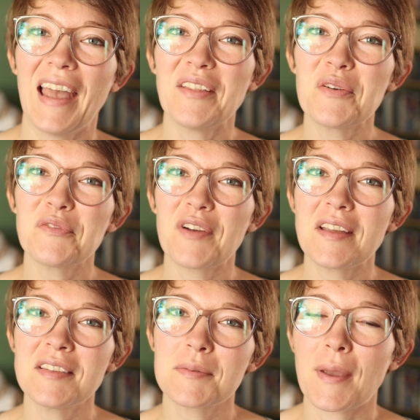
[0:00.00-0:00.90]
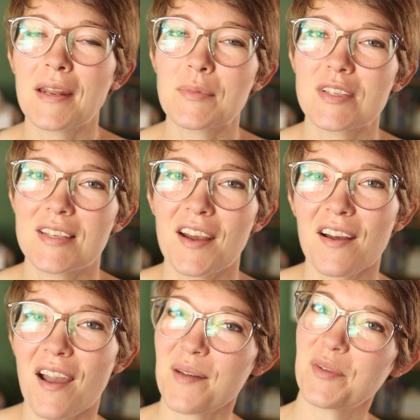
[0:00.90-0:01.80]
Hello friends, my name is
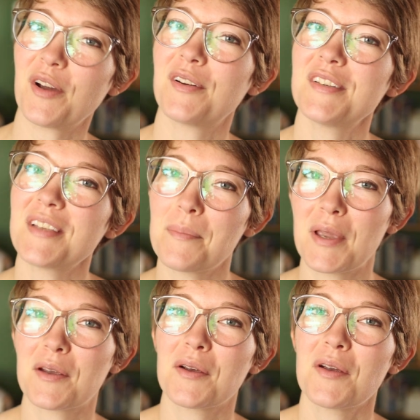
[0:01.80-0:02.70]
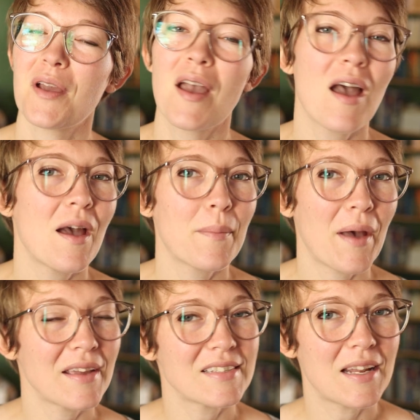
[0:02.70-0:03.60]
Sarah. I'm the artist and maker
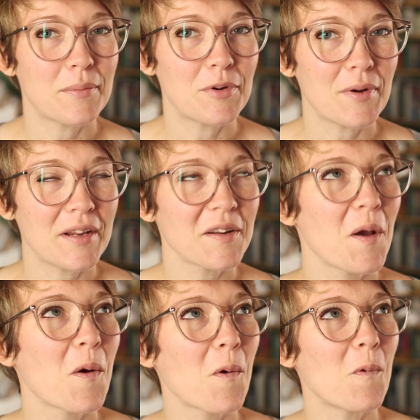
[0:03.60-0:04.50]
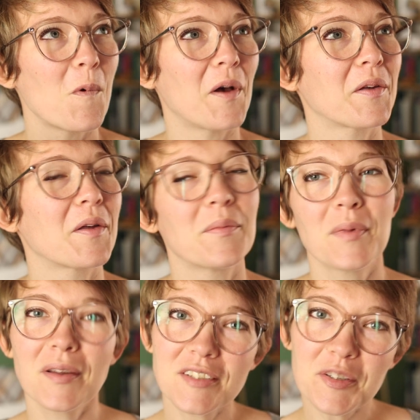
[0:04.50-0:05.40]
behind Denim and Rain.
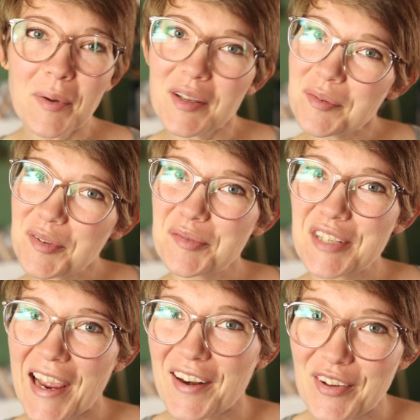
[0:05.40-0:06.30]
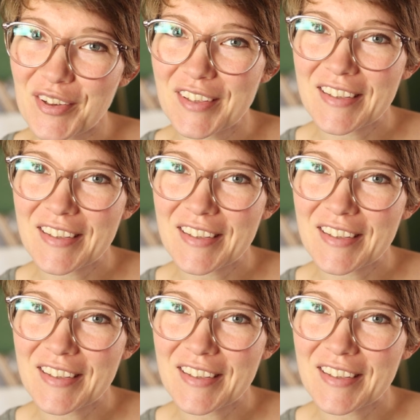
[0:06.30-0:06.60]
Welcome to my YouTube channel.